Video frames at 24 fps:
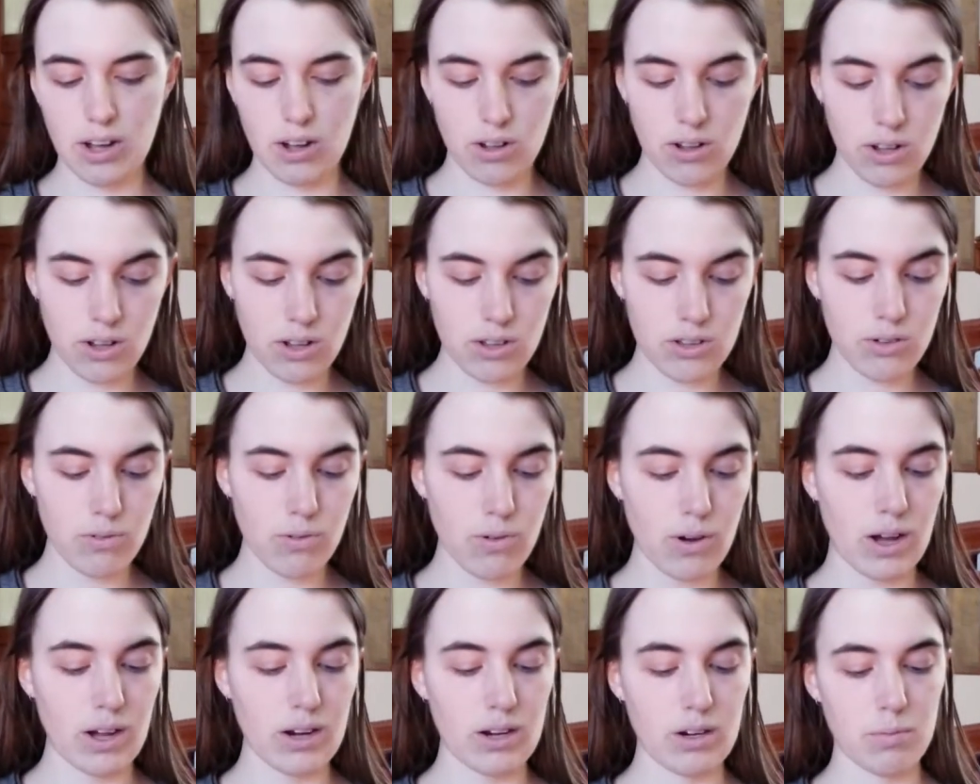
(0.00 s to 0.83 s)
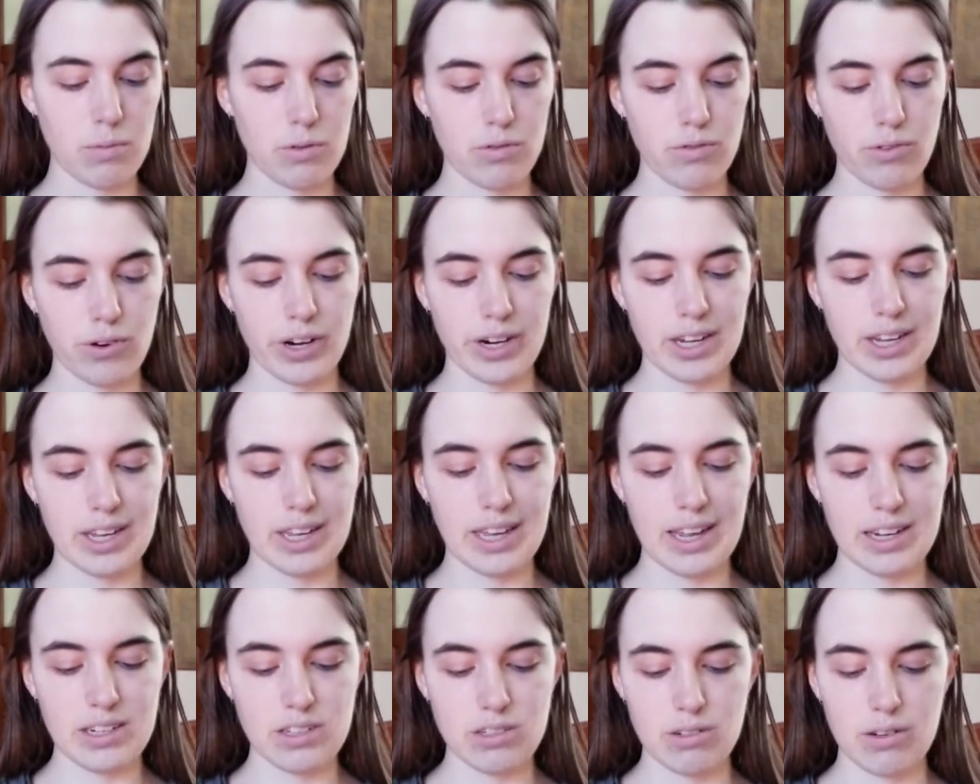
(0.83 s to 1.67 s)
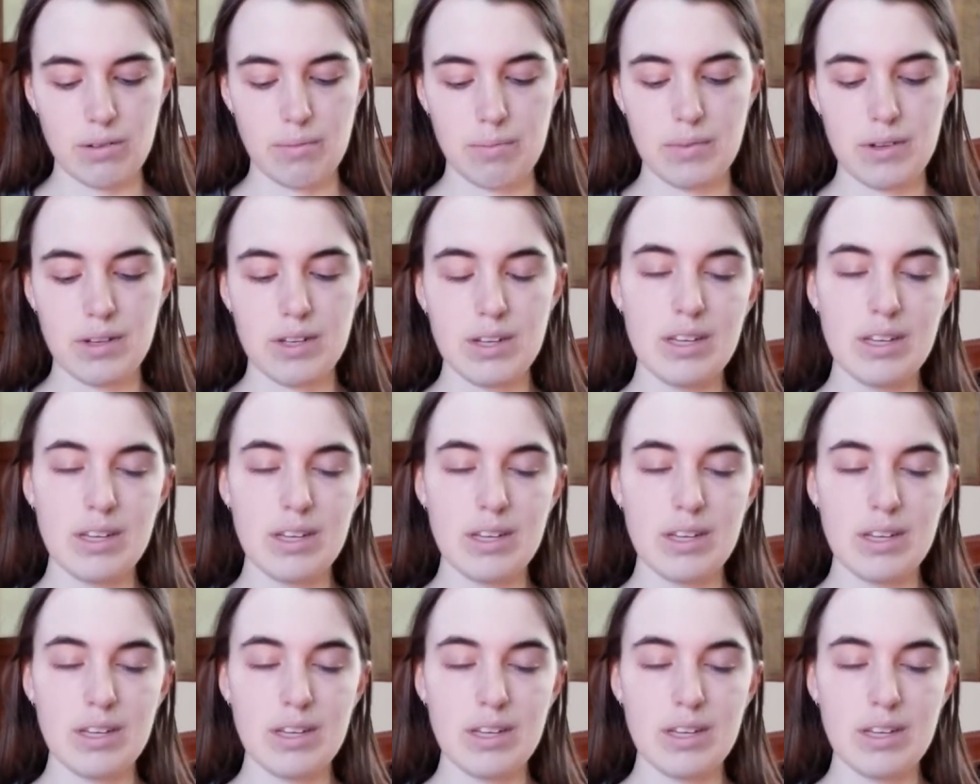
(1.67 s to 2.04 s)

all the water before it could get to him,